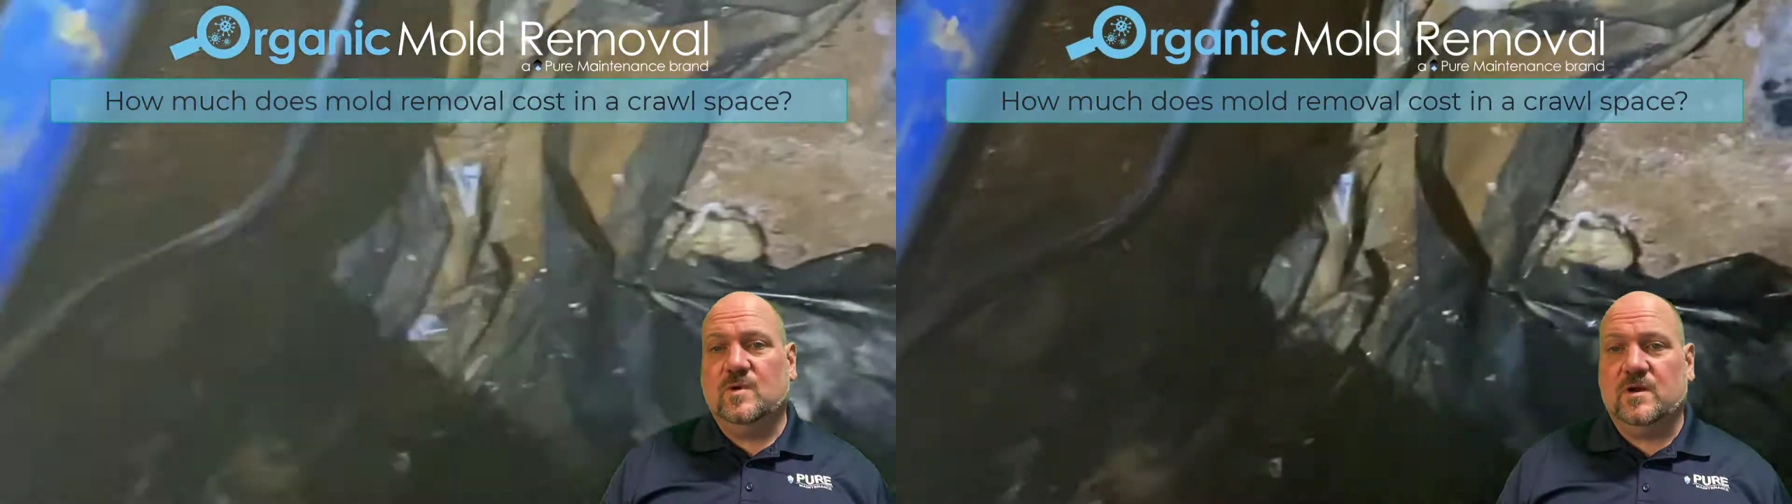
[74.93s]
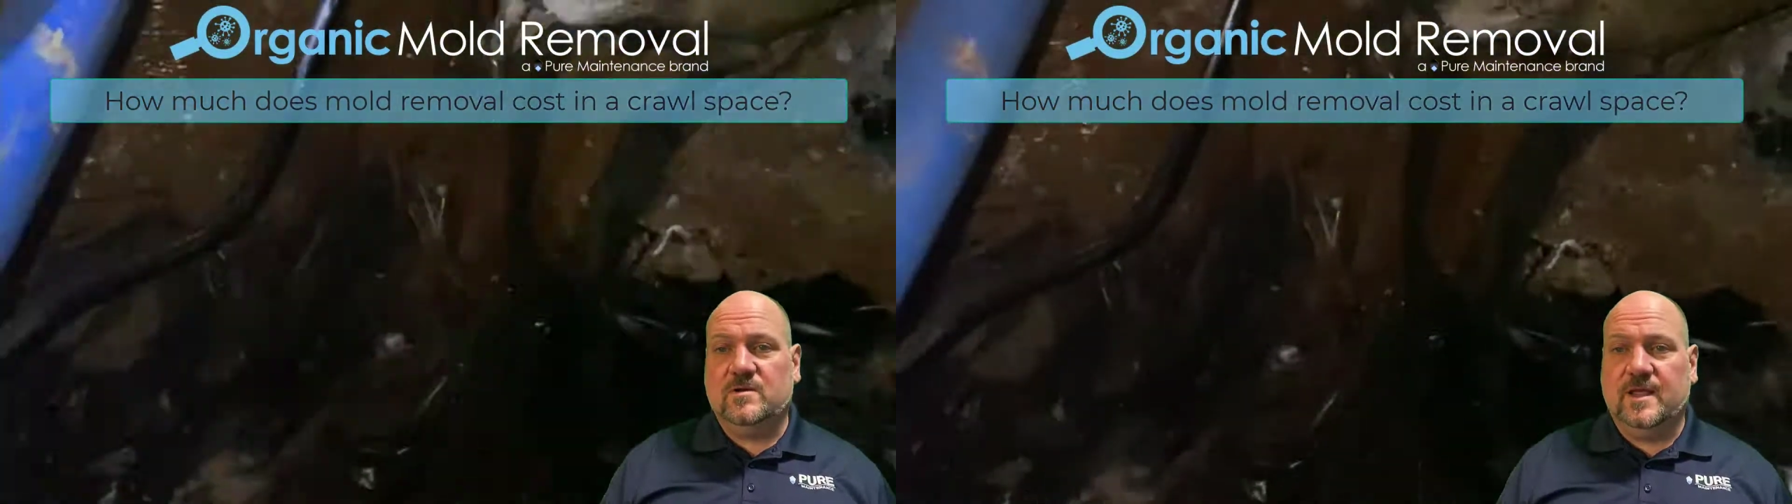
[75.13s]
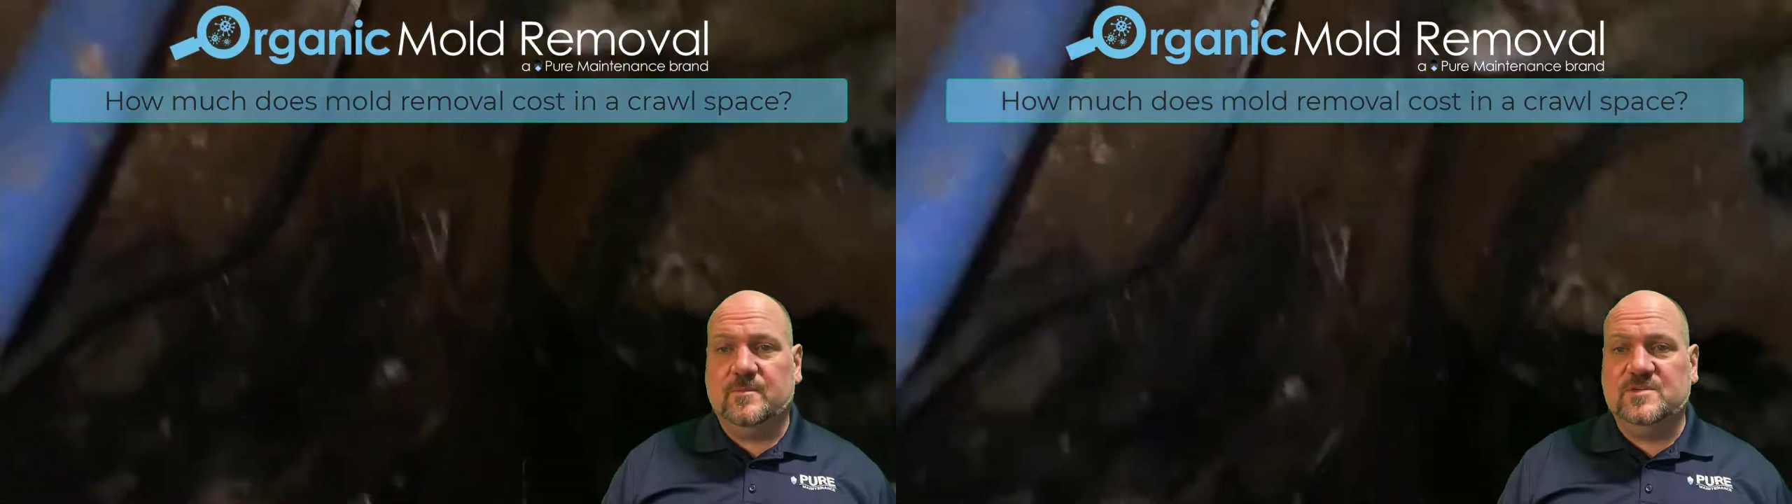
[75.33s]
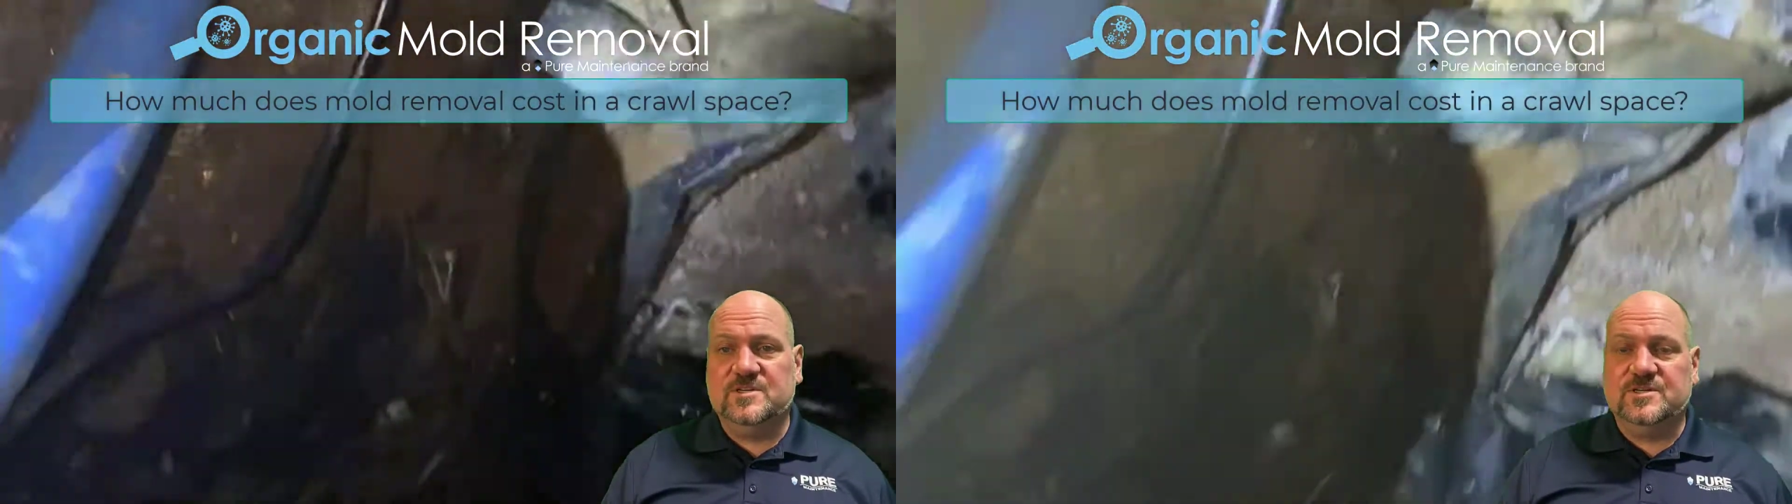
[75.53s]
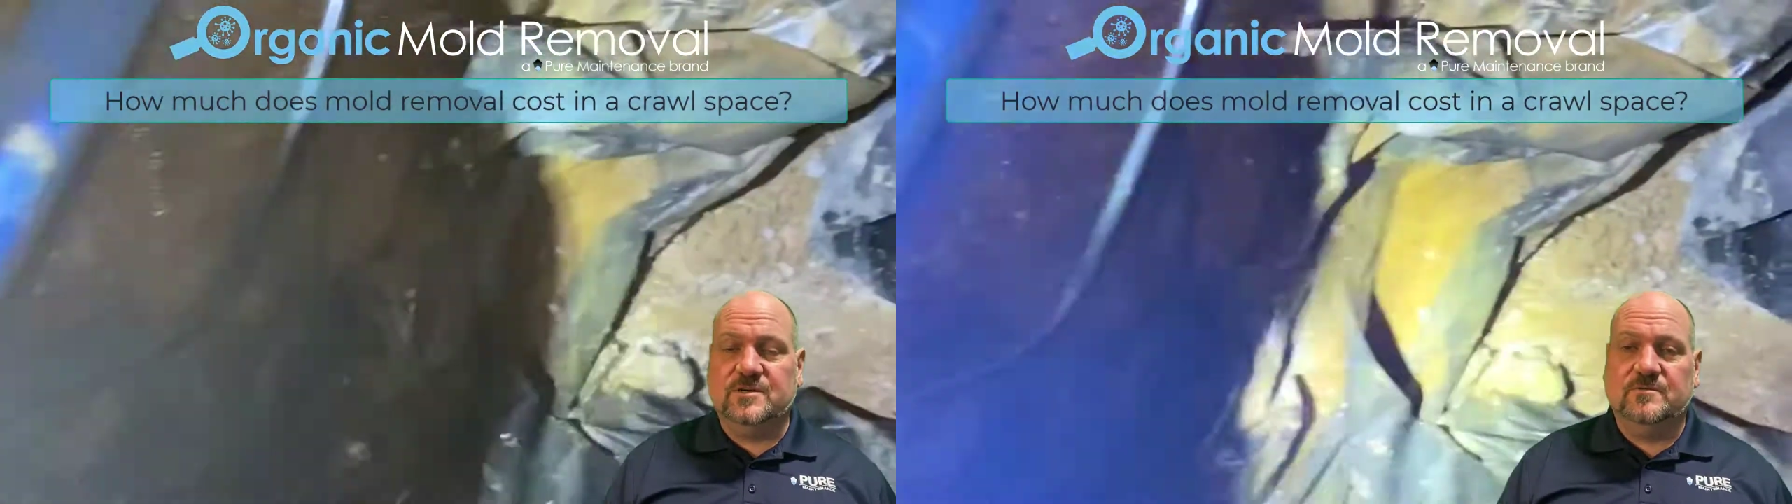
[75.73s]
water damage
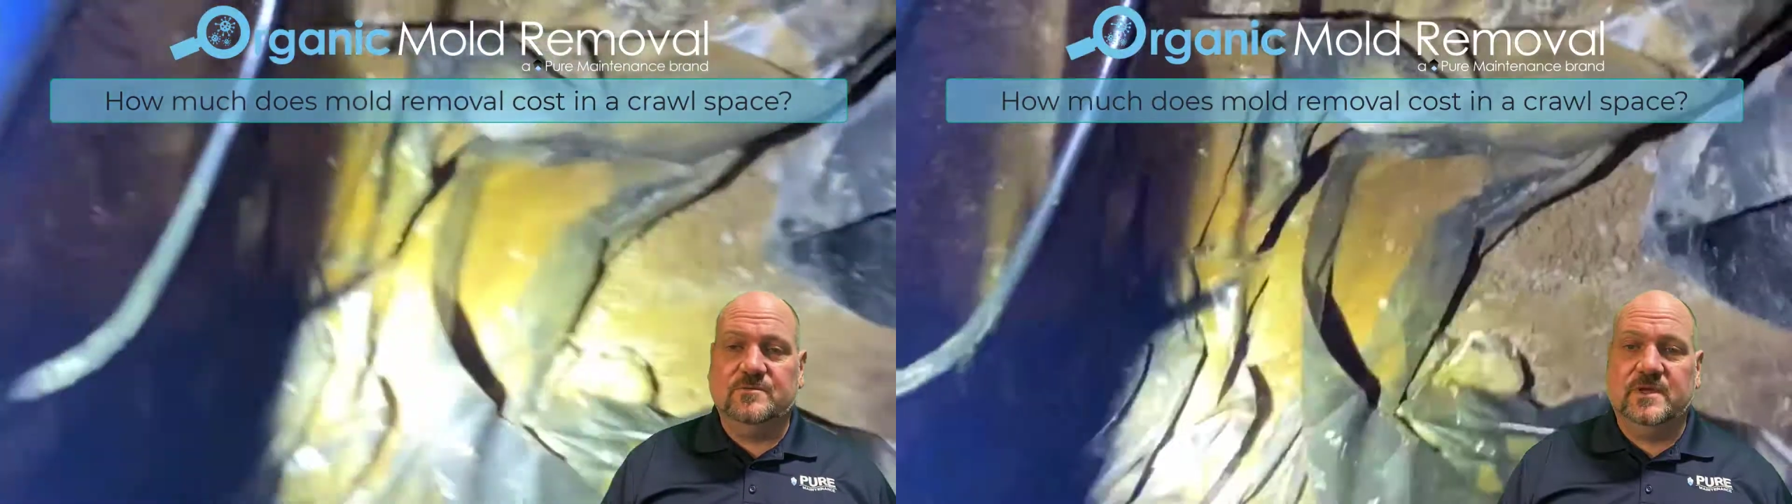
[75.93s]
issue.